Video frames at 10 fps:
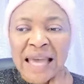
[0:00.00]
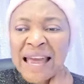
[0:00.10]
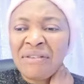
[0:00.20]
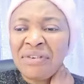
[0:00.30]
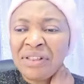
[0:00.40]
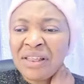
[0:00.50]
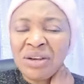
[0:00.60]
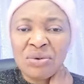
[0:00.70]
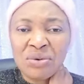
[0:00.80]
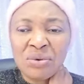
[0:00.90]

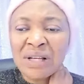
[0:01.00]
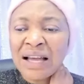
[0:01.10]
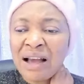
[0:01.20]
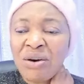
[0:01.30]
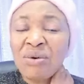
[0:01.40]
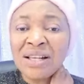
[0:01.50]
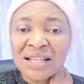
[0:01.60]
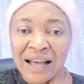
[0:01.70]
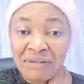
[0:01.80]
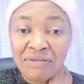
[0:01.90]
Everything you do, they always
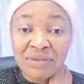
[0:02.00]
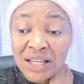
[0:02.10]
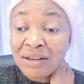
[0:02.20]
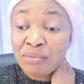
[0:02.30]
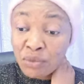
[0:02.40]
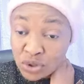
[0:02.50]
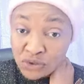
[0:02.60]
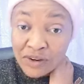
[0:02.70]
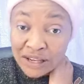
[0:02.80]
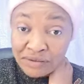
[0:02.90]
have, they
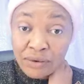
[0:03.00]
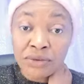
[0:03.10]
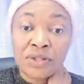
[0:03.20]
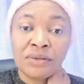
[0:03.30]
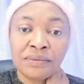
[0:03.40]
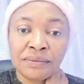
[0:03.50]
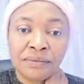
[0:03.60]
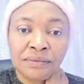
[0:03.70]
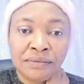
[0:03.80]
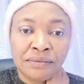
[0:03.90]
must find fault.
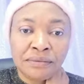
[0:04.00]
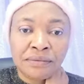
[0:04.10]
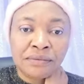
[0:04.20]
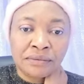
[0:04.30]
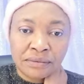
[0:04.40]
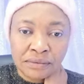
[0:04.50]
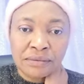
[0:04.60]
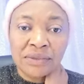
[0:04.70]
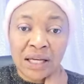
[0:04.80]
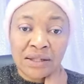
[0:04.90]

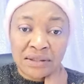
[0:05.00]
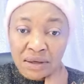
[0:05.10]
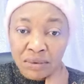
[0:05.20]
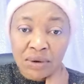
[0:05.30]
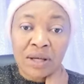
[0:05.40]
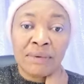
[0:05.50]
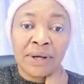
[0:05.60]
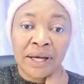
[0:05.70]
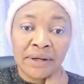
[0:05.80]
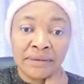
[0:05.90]
Mm, that is the world that
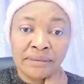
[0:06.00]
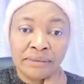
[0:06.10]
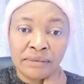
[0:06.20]
we are.